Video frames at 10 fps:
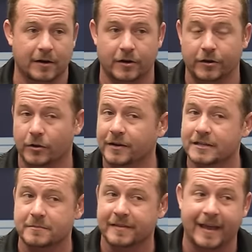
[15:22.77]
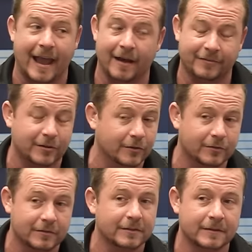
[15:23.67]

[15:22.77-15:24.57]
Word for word: barrier? No, it doesn't mean they have to,